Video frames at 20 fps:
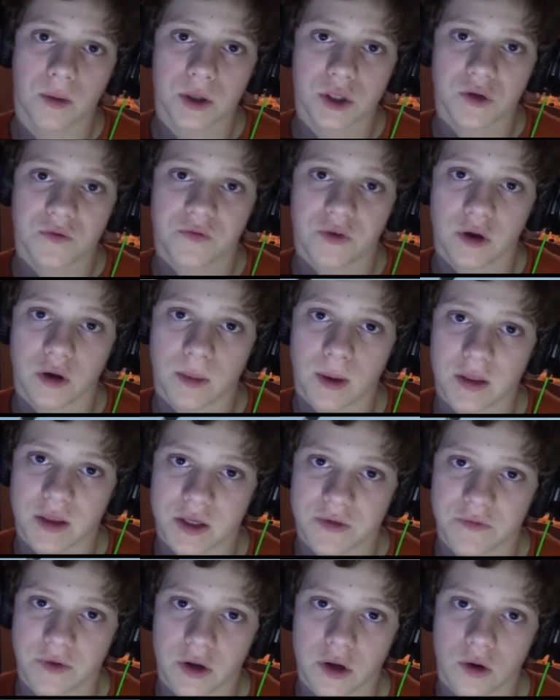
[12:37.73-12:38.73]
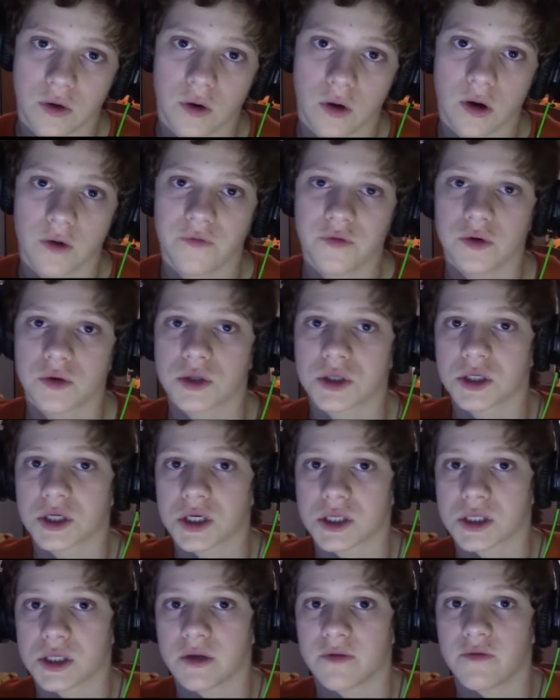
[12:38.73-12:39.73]
on what you felt about this video or if you would
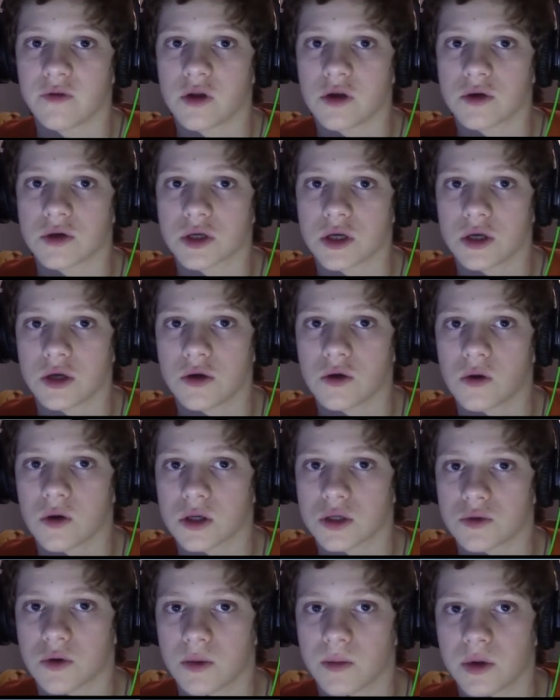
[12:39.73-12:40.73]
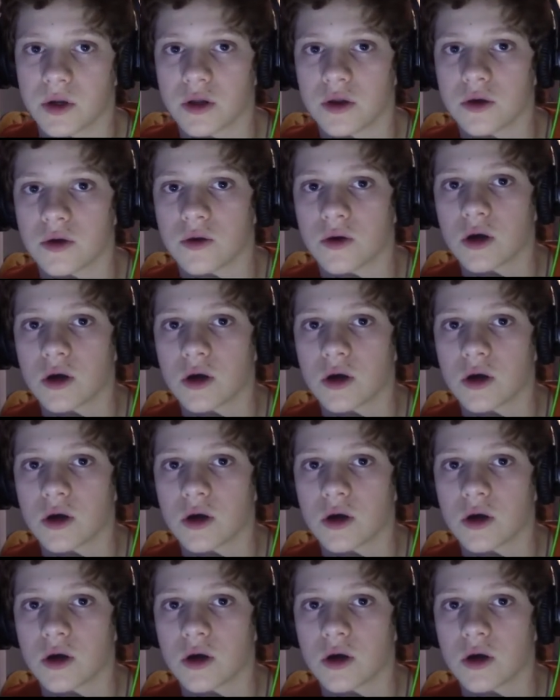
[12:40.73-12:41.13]
suggest any videos that you guys want me